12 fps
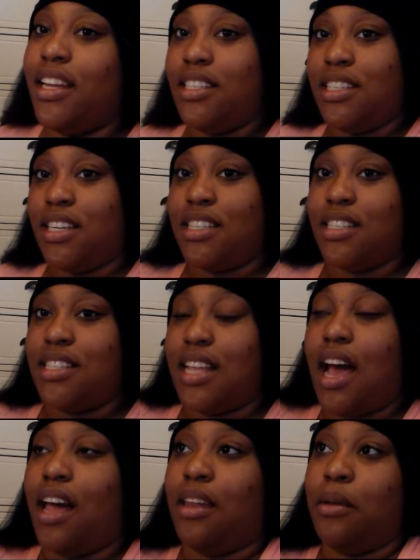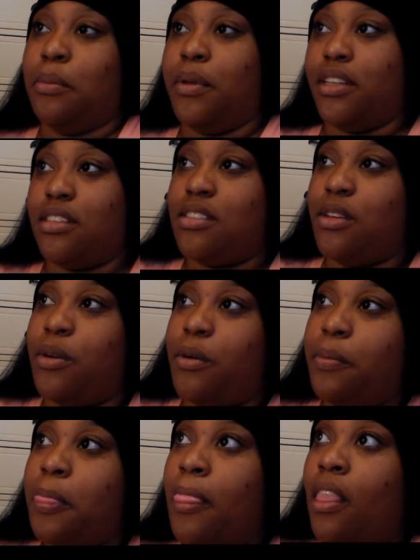that judging style a little bit. So